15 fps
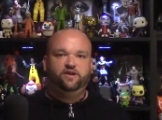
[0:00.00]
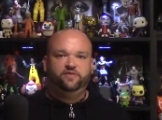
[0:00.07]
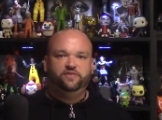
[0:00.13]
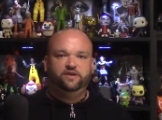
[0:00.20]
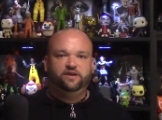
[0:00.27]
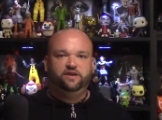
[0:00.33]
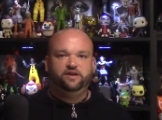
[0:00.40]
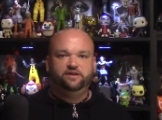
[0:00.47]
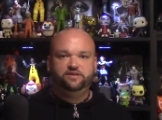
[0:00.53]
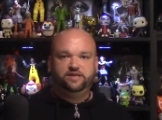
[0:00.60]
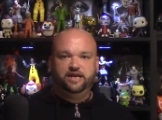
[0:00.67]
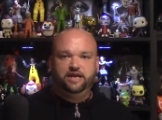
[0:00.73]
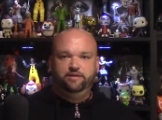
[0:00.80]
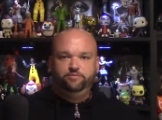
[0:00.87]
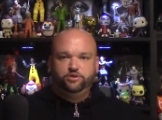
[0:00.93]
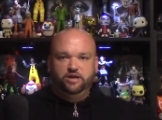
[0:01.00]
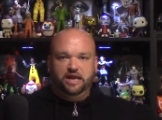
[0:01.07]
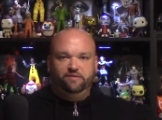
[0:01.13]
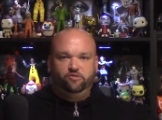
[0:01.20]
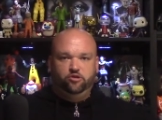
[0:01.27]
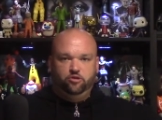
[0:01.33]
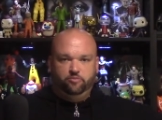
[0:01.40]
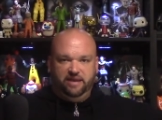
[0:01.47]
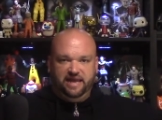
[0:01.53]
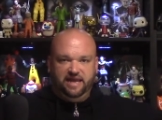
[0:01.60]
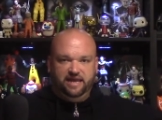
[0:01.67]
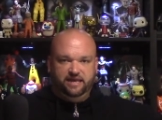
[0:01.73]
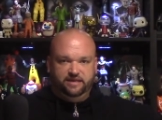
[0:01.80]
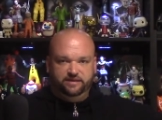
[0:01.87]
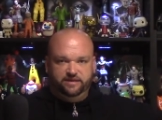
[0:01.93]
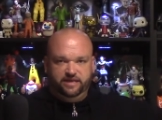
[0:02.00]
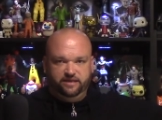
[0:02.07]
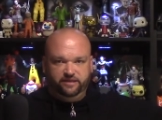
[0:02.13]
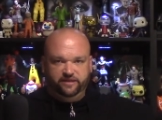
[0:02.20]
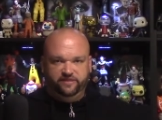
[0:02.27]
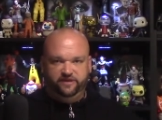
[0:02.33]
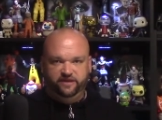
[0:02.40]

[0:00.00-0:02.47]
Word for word: on the uh, time travel pad dealy